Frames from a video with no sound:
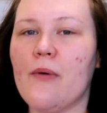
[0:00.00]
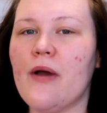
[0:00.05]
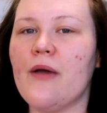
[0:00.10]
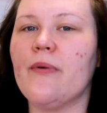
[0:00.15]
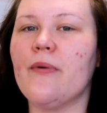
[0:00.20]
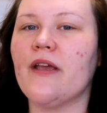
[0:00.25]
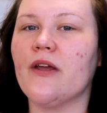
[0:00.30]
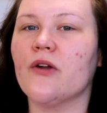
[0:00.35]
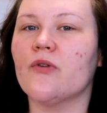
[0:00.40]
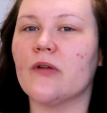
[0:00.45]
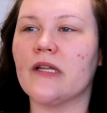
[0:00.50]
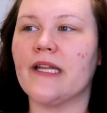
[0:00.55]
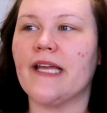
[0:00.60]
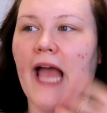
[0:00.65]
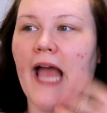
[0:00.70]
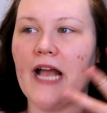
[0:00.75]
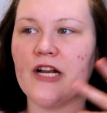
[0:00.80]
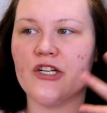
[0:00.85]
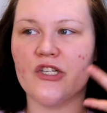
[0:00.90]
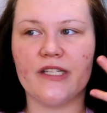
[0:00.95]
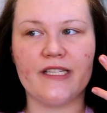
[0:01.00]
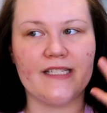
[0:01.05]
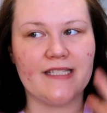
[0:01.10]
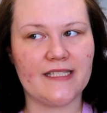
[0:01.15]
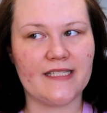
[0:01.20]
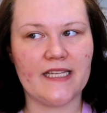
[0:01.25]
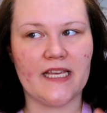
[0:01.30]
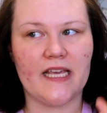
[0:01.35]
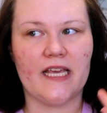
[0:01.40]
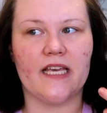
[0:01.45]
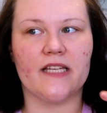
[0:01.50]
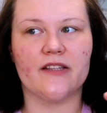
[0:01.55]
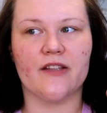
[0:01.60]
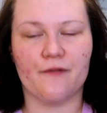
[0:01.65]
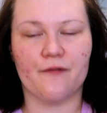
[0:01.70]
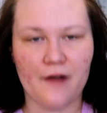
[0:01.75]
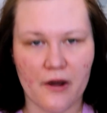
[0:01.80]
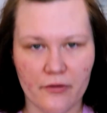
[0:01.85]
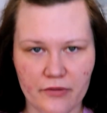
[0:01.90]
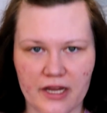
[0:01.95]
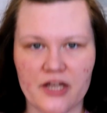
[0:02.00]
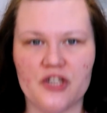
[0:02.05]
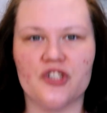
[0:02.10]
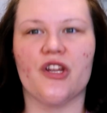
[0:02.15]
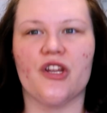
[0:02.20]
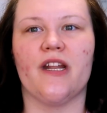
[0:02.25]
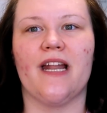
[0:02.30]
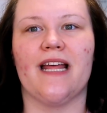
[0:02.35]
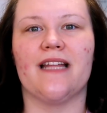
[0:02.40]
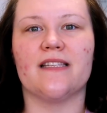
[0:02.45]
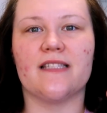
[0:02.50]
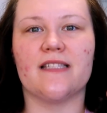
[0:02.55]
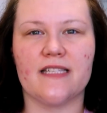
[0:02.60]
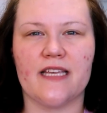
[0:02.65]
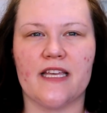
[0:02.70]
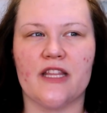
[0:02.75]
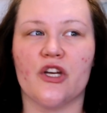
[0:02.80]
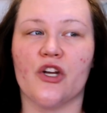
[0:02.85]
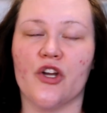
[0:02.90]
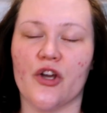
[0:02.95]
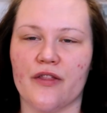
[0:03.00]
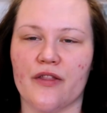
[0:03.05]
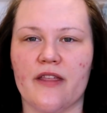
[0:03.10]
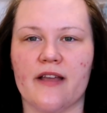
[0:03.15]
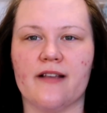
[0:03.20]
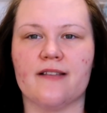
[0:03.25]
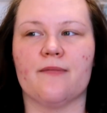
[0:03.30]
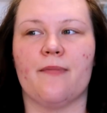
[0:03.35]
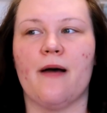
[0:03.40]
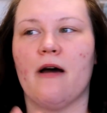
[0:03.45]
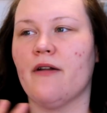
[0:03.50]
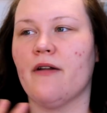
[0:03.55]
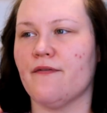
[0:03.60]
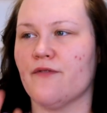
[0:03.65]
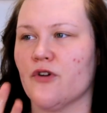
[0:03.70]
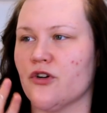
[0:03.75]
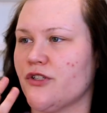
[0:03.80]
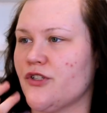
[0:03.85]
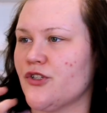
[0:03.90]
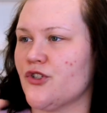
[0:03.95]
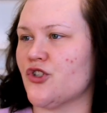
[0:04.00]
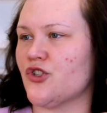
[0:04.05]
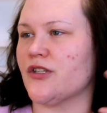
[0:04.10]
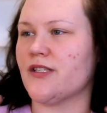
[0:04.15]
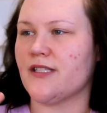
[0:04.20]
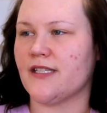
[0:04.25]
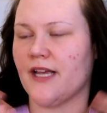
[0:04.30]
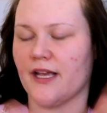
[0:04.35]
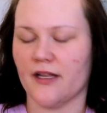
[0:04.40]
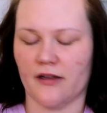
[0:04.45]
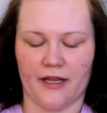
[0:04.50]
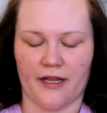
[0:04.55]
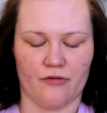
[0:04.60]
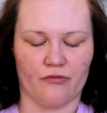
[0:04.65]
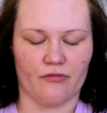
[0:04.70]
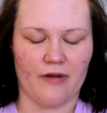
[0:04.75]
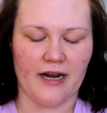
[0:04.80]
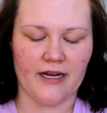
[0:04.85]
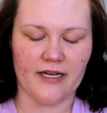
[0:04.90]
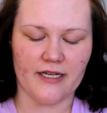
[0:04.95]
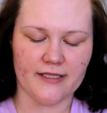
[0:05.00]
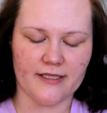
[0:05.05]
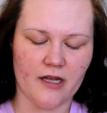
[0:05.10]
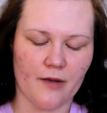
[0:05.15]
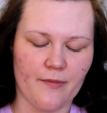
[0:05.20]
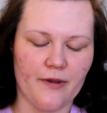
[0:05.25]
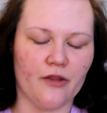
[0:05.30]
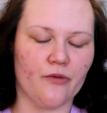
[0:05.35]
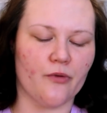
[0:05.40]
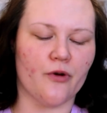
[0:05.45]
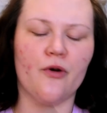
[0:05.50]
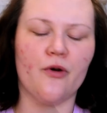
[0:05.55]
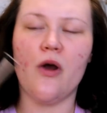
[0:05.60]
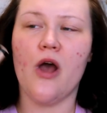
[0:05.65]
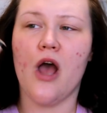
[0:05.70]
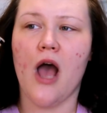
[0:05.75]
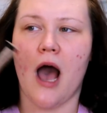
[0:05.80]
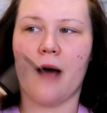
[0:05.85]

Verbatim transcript: way we can really actually see the foundation and see the good things about it versus just seeing like redness coming through.